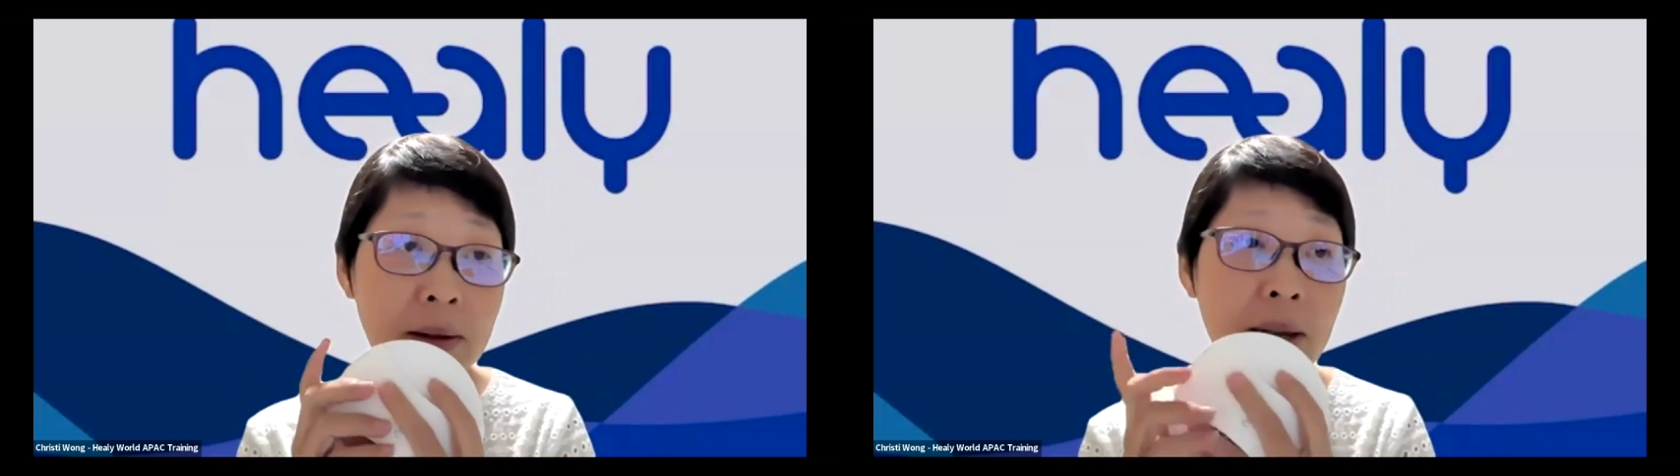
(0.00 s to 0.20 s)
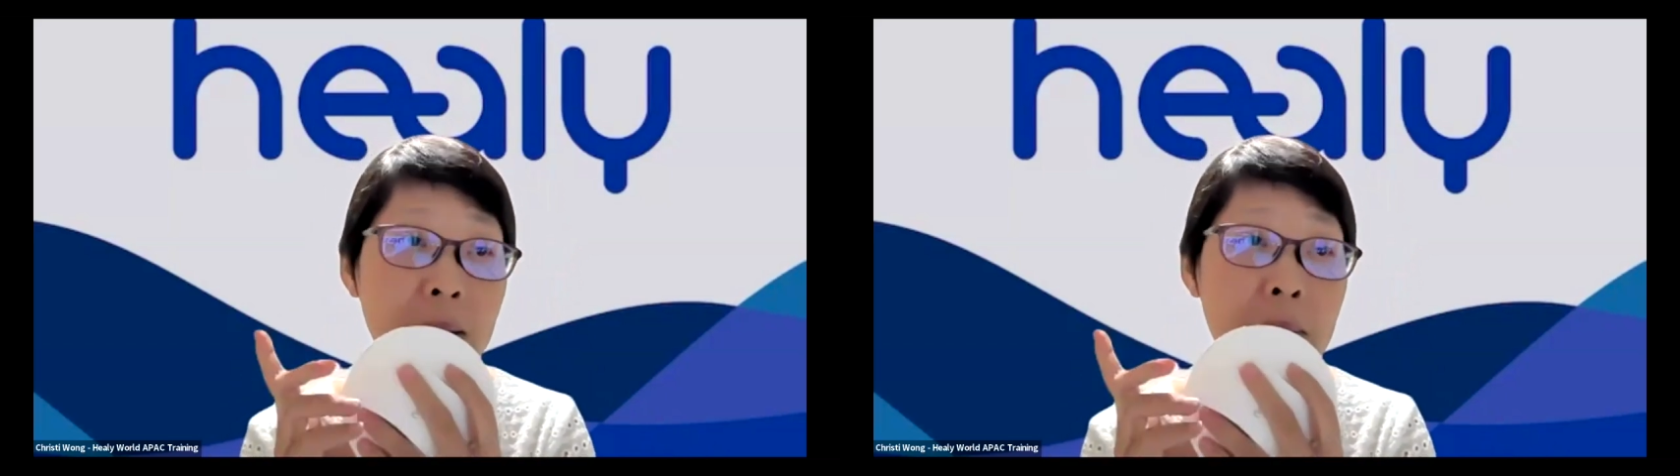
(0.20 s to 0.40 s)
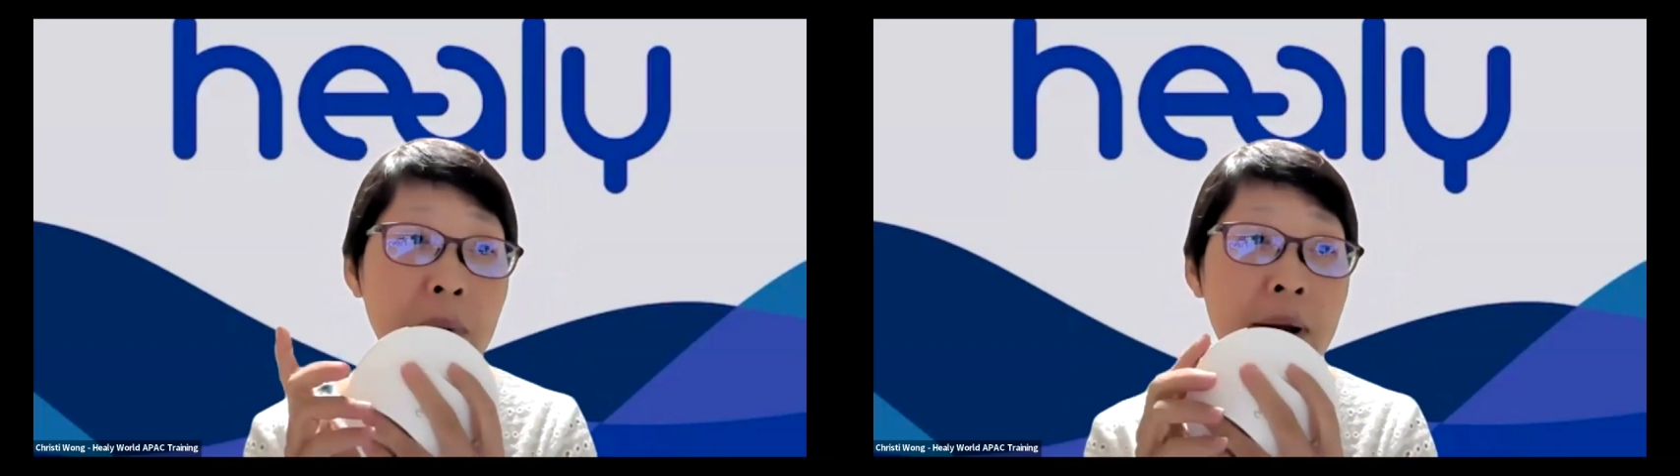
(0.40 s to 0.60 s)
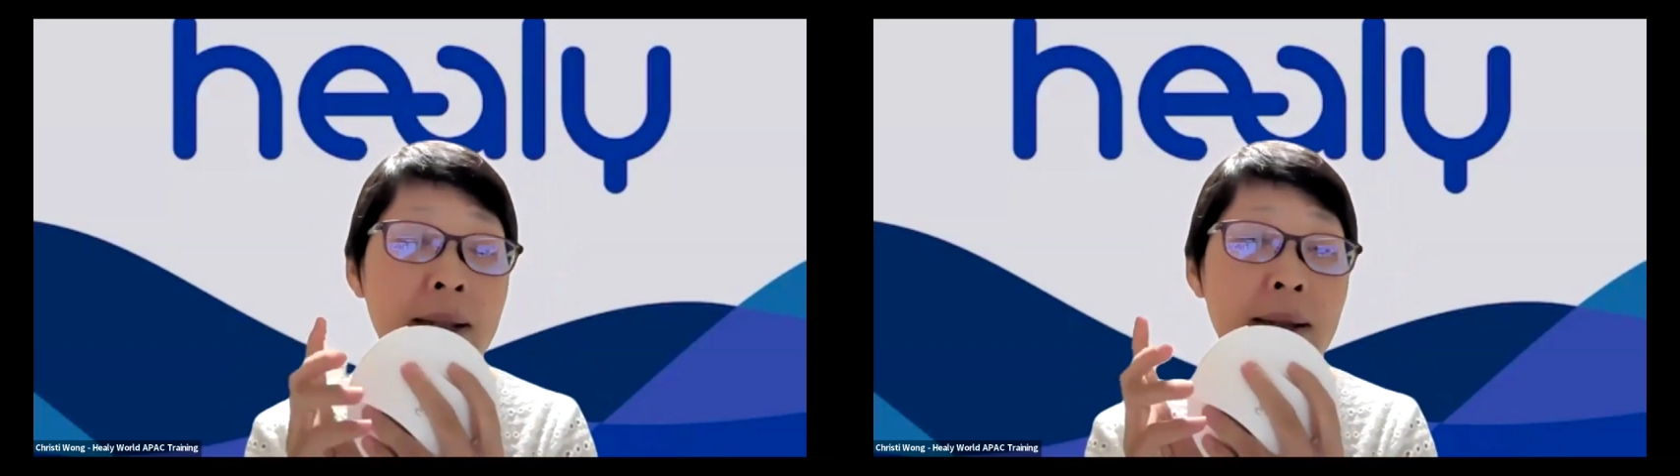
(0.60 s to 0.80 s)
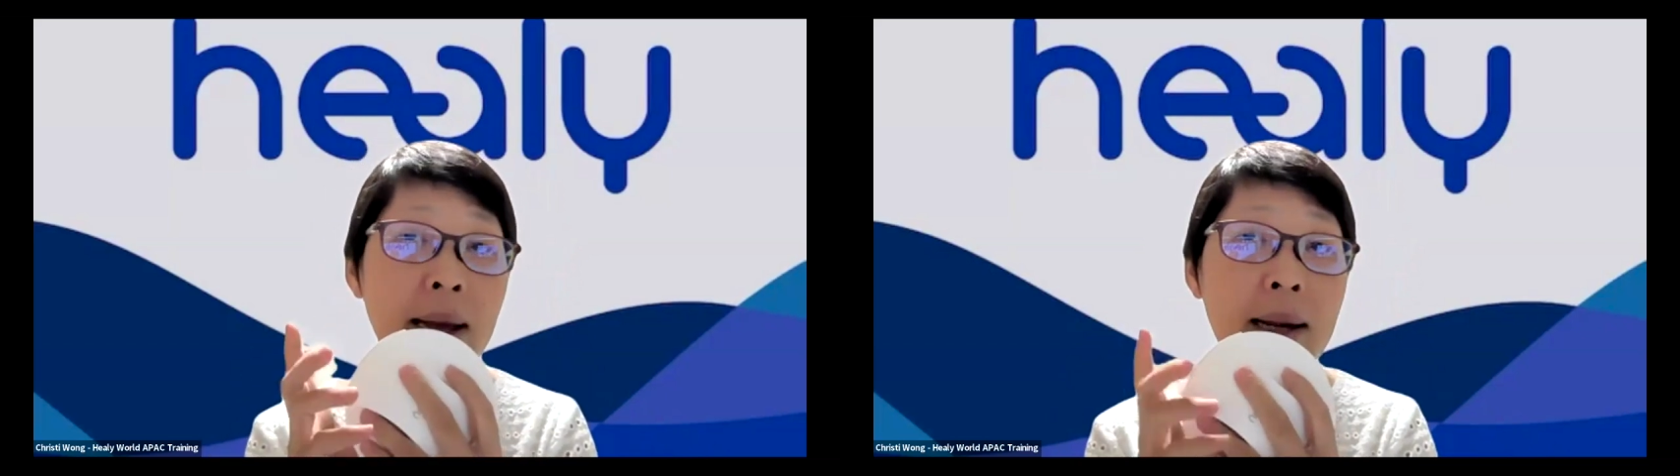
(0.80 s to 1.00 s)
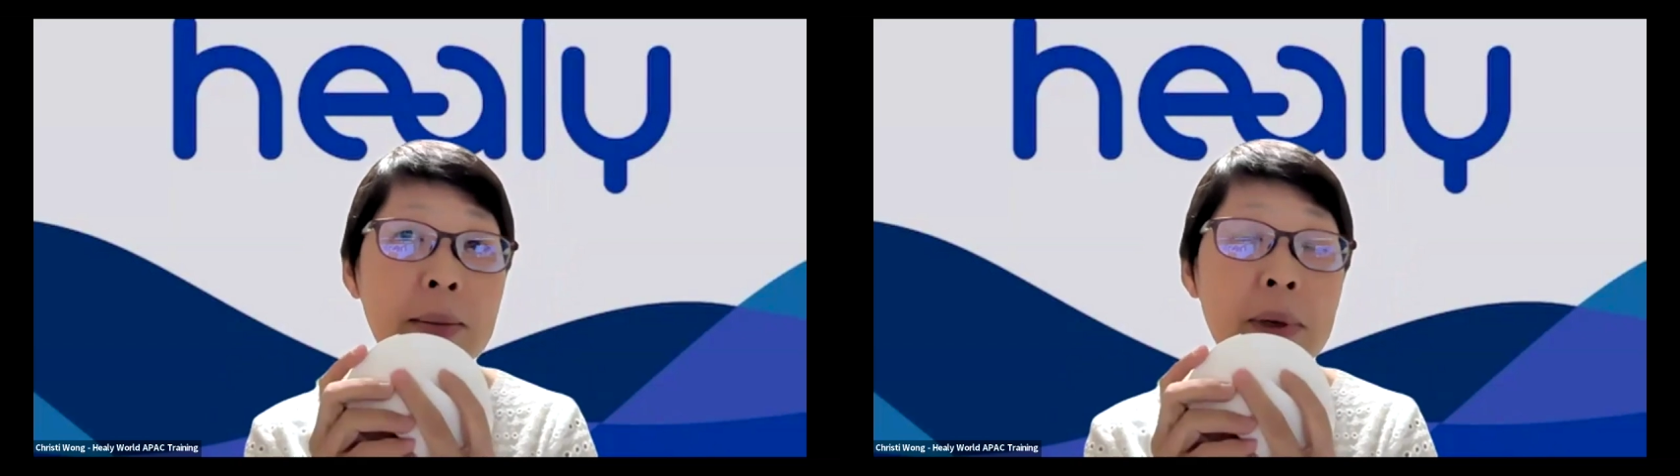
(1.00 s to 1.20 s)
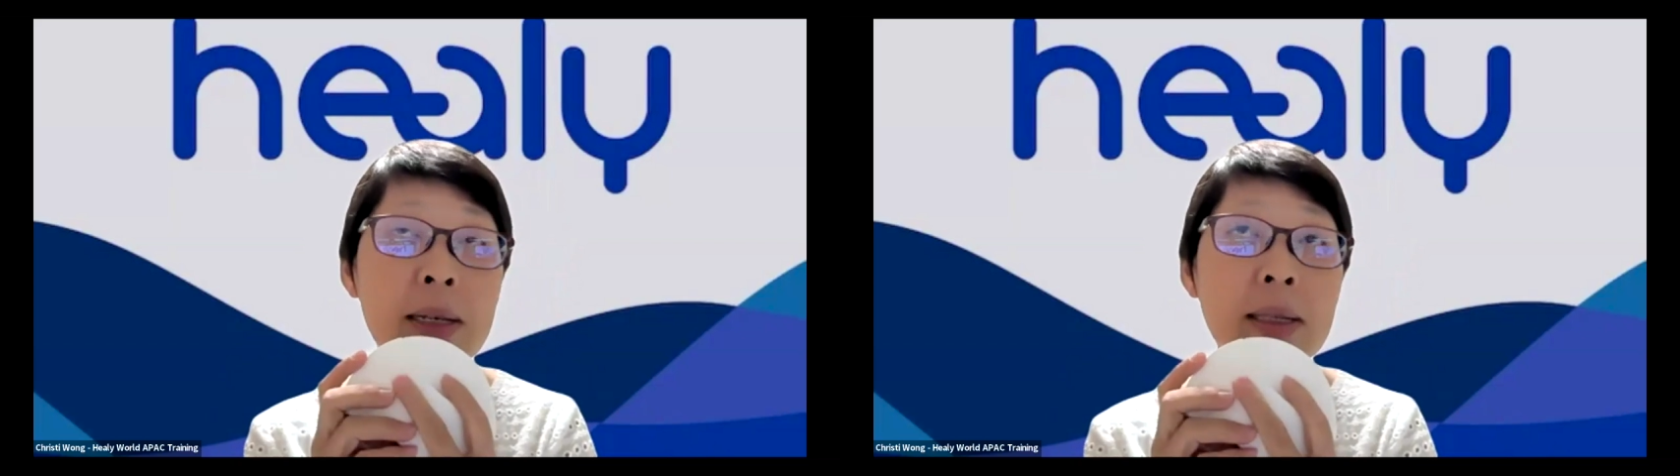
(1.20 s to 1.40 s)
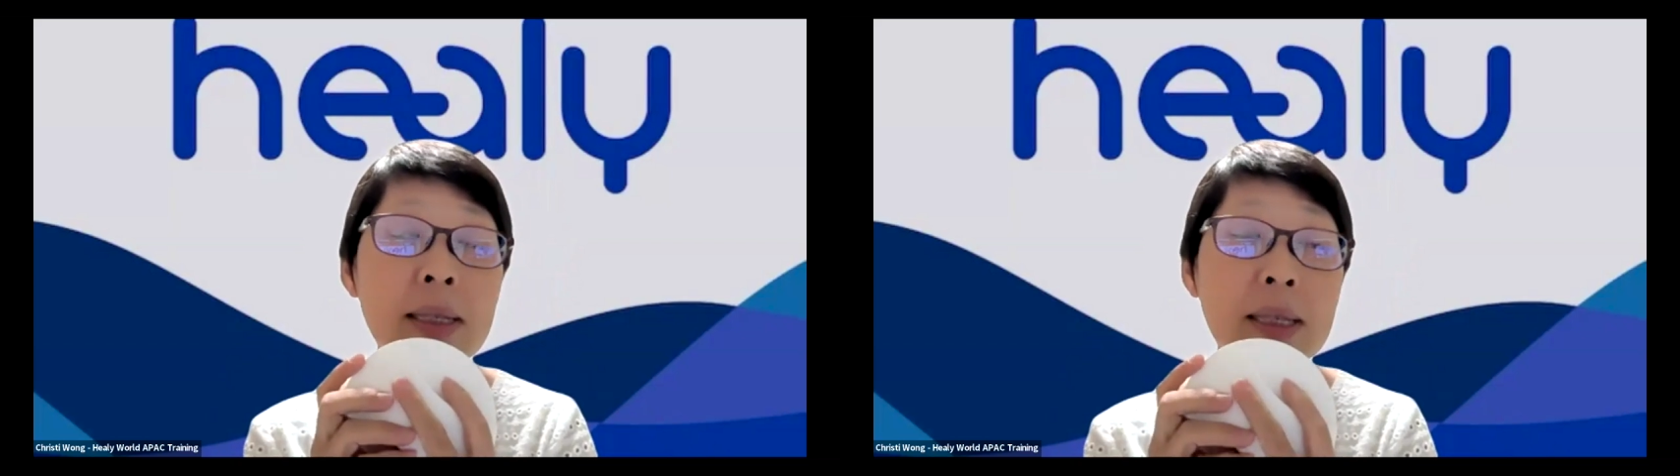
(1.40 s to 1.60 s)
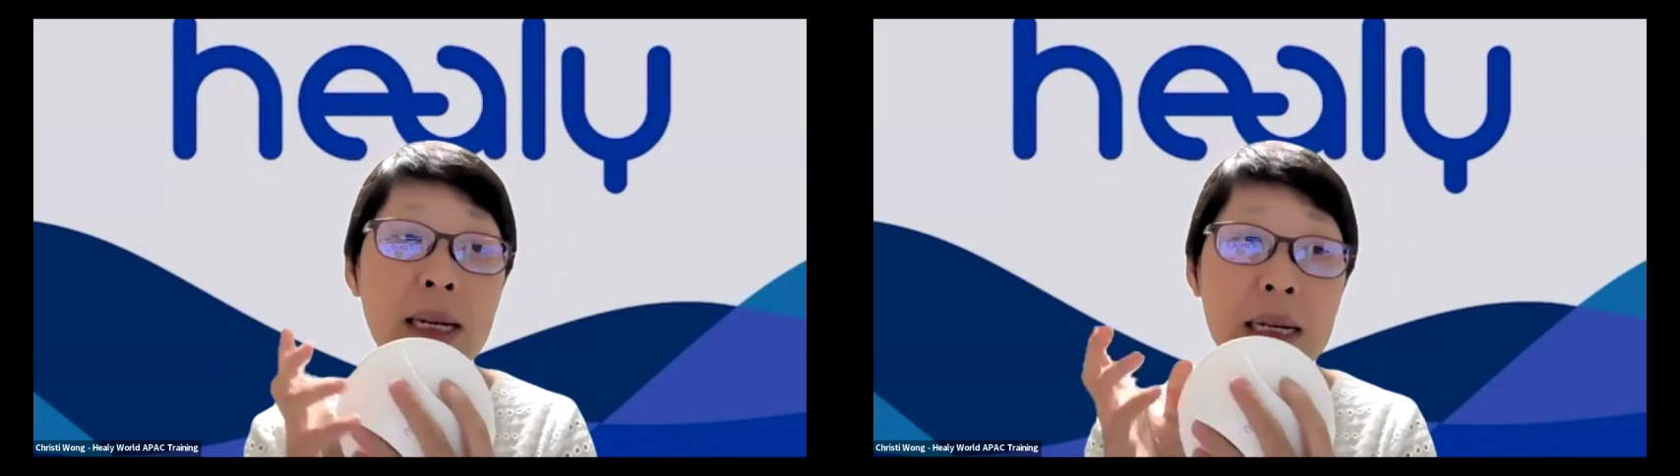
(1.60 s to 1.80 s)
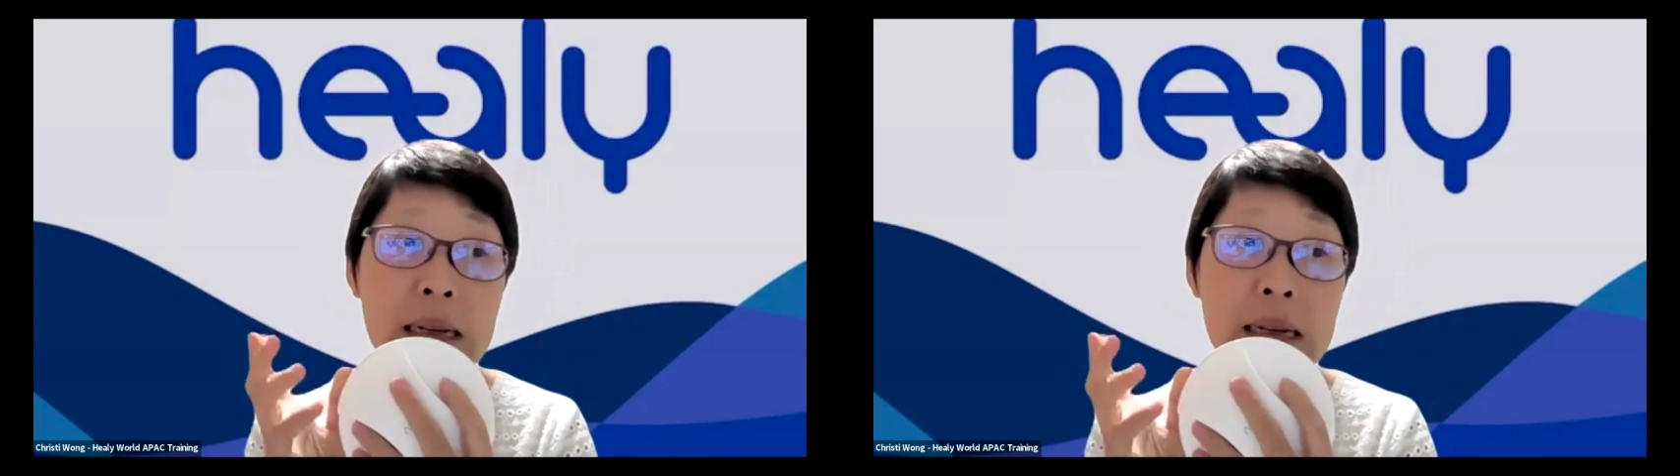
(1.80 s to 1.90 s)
Okay, brain, thalamus,